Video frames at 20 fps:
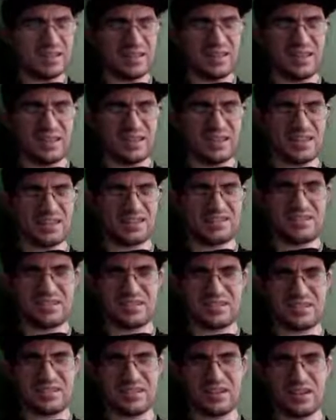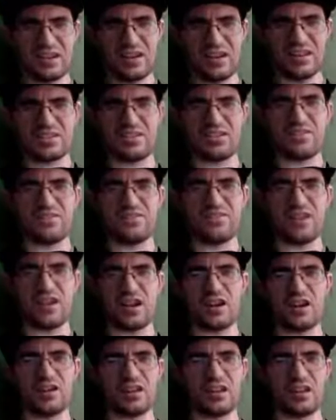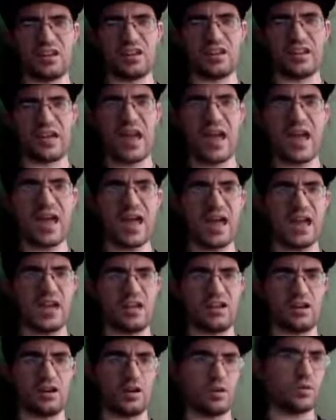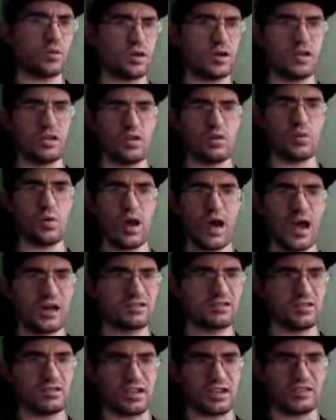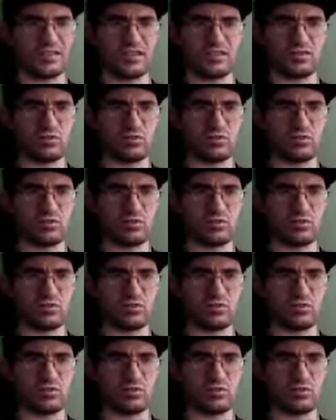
it's a fear that you're like, hey, you know what? You acted like